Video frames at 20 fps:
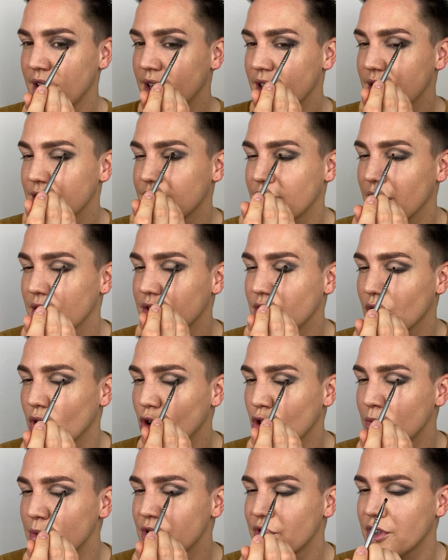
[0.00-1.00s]
is going to
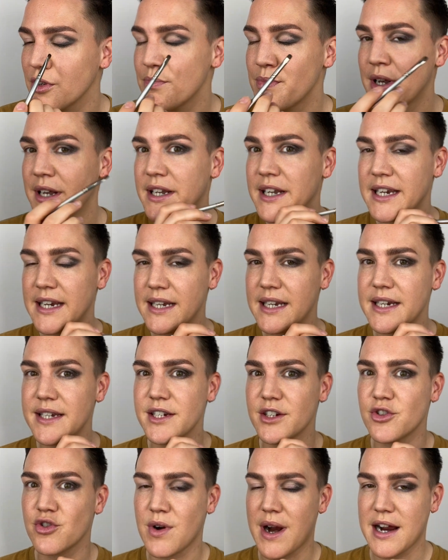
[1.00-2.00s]
almost completely
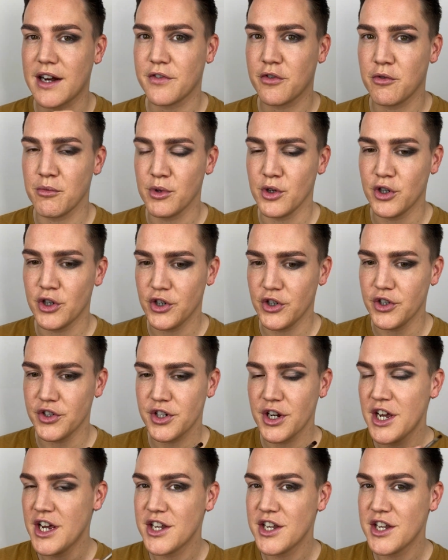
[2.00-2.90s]
detract from your hood.